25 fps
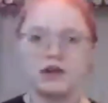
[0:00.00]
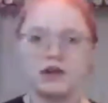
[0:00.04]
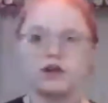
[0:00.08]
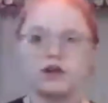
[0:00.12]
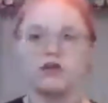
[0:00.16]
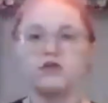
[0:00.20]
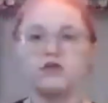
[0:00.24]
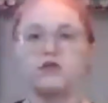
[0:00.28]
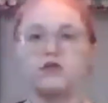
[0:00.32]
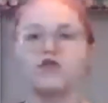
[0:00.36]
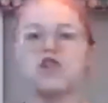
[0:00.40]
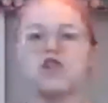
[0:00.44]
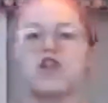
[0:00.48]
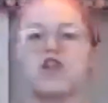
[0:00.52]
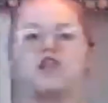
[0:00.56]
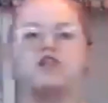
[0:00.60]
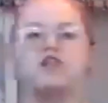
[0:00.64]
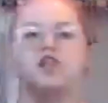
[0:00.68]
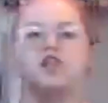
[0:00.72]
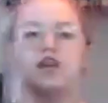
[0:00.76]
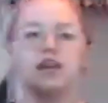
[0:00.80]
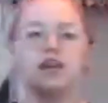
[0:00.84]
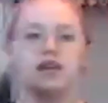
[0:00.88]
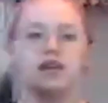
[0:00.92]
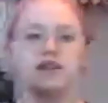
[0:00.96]
So it's
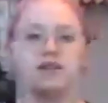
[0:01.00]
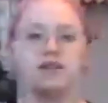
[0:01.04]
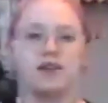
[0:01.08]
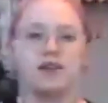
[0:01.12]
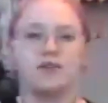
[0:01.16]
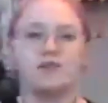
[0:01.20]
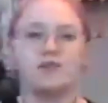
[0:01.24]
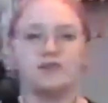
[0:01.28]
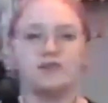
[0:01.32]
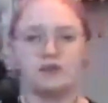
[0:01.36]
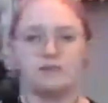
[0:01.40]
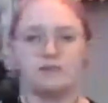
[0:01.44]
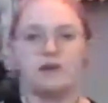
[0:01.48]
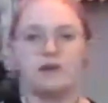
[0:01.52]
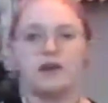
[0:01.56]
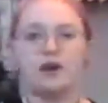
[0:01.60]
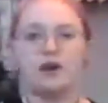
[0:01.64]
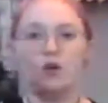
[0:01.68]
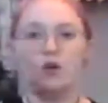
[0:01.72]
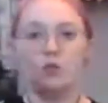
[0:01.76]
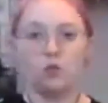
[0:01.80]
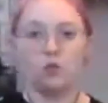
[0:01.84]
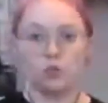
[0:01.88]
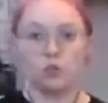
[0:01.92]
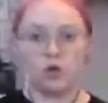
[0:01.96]
changing, it's like flipping
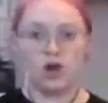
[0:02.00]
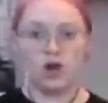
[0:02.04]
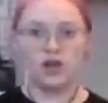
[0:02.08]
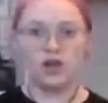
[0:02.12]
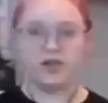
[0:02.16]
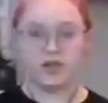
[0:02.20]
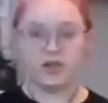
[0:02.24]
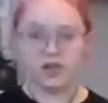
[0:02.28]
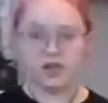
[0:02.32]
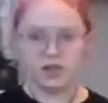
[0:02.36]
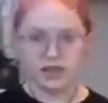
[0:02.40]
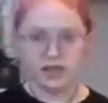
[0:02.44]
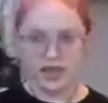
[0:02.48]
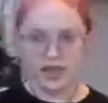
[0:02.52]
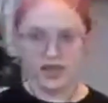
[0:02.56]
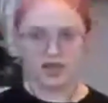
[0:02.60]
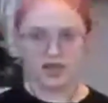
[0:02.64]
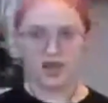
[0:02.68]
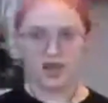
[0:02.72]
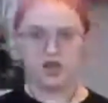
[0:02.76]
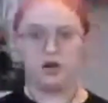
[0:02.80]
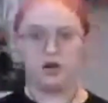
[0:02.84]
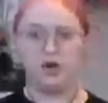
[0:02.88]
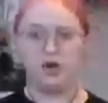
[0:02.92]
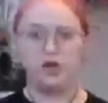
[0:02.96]
one thing
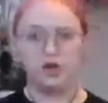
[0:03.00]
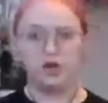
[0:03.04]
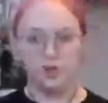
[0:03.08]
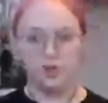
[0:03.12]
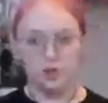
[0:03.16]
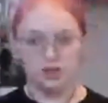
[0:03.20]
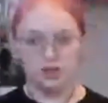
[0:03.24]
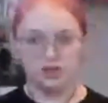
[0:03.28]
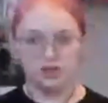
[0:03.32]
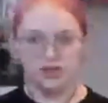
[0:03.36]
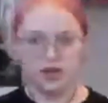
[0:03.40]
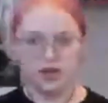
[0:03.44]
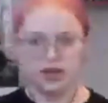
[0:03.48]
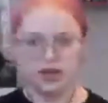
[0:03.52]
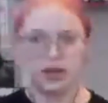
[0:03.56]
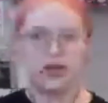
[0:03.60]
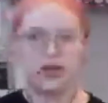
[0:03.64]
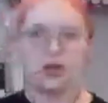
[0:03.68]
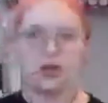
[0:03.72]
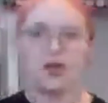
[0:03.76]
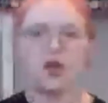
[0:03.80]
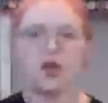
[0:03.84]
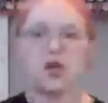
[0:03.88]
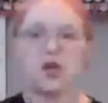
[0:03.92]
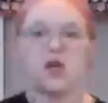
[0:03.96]
and only one thing
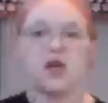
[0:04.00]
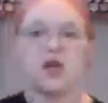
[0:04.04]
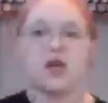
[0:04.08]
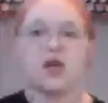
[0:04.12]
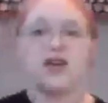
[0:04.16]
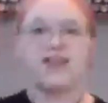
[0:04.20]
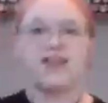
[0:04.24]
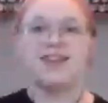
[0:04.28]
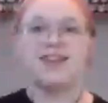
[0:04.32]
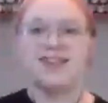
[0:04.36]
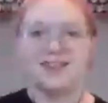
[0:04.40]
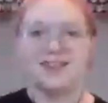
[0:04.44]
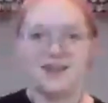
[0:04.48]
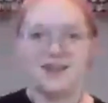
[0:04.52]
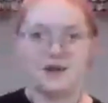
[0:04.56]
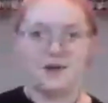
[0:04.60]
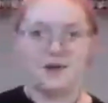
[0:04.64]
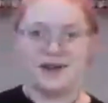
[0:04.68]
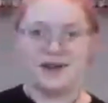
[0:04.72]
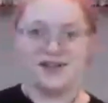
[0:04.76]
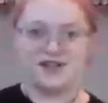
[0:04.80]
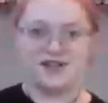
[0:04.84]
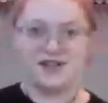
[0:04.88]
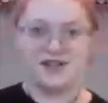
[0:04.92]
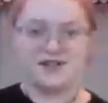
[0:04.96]
in the
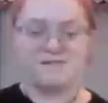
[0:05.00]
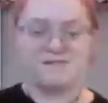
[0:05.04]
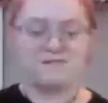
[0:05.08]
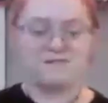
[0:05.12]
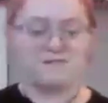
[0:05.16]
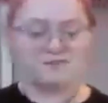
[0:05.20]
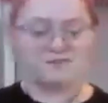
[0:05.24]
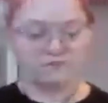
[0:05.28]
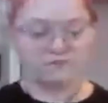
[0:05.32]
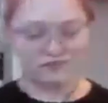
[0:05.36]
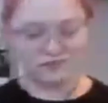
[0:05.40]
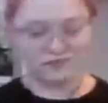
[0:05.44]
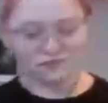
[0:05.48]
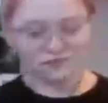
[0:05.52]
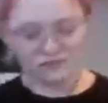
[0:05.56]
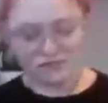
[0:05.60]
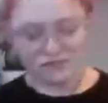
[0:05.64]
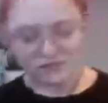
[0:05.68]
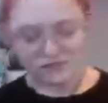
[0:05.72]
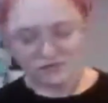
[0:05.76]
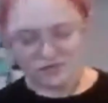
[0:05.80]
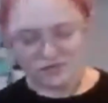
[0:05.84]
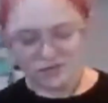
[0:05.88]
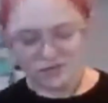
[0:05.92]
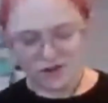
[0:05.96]
equation.
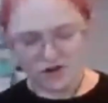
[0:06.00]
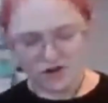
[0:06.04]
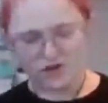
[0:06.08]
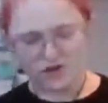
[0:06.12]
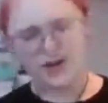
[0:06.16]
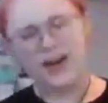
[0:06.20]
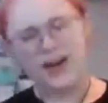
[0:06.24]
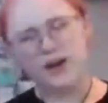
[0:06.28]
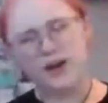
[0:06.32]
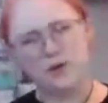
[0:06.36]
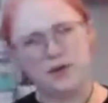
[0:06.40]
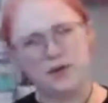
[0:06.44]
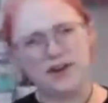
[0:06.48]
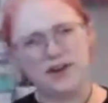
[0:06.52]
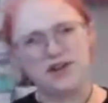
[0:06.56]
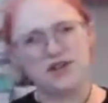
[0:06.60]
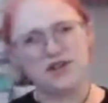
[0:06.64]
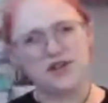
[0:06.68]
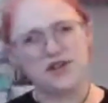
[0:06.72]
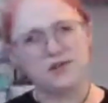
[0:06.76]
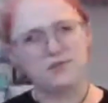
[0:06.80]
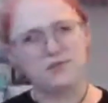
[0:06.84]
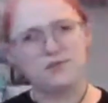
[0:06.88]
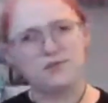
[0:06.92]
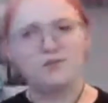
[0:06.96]
Or not equation,
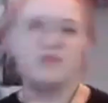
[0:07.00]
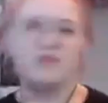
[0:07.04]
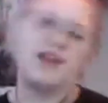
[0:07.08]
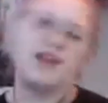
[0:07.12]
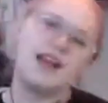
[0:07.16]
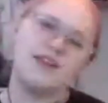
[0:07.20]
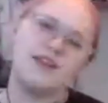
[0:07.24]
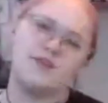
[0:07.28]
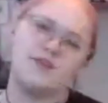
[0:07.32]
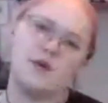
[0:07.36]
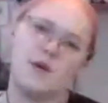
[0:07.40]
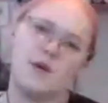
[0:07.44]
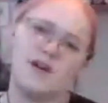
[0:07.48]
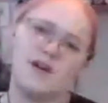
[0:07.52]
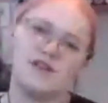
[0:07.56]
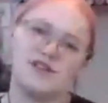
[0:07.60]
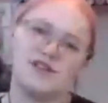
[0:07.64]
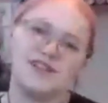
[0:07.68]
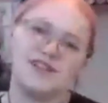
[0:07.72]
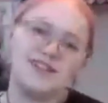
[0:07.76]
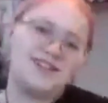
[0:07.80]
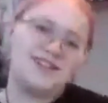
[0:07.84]
kind of equation.